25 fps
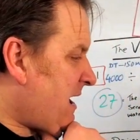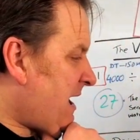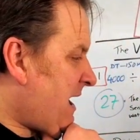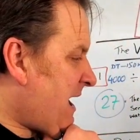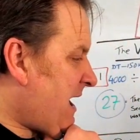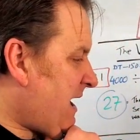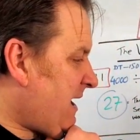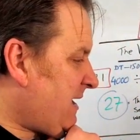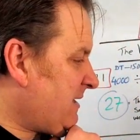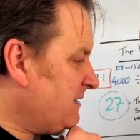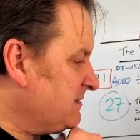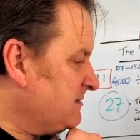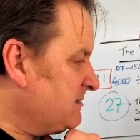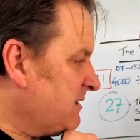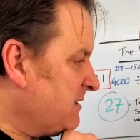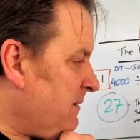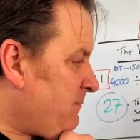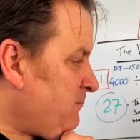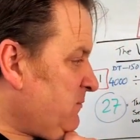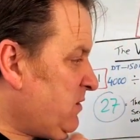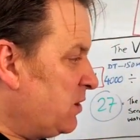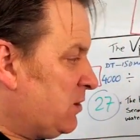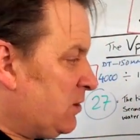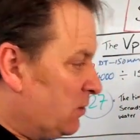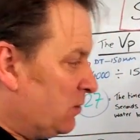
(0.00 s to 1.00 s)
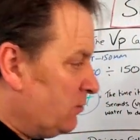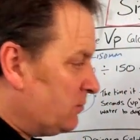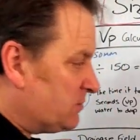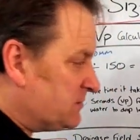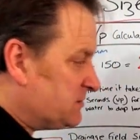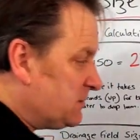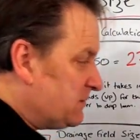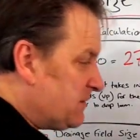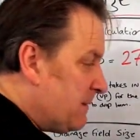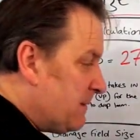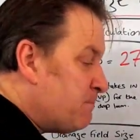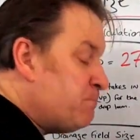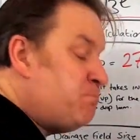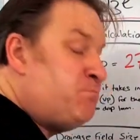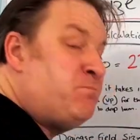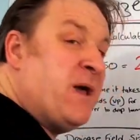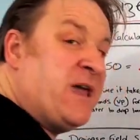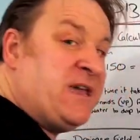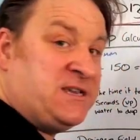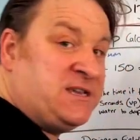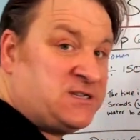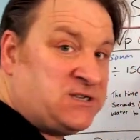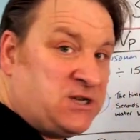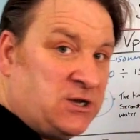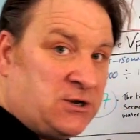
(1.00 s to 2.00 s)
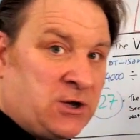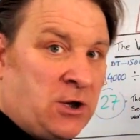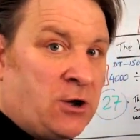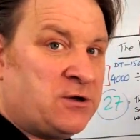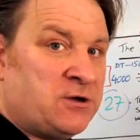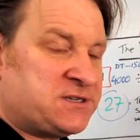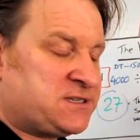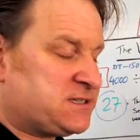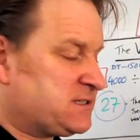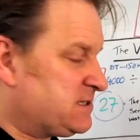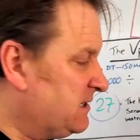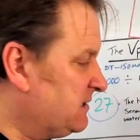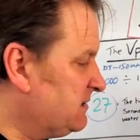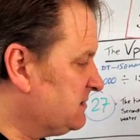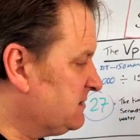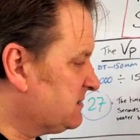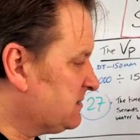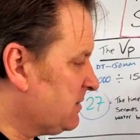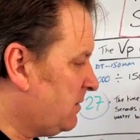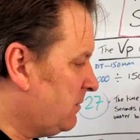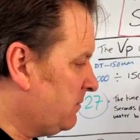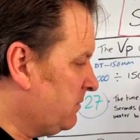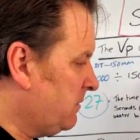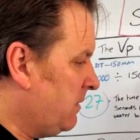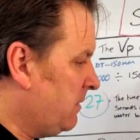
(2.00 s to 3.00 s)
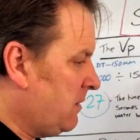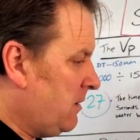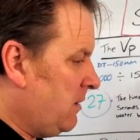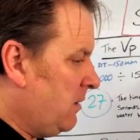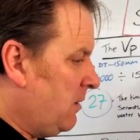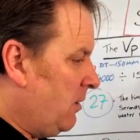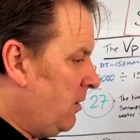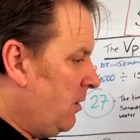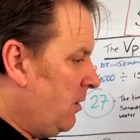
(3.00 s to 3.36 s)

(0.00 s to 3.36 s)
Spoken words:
And you can also then base your costings on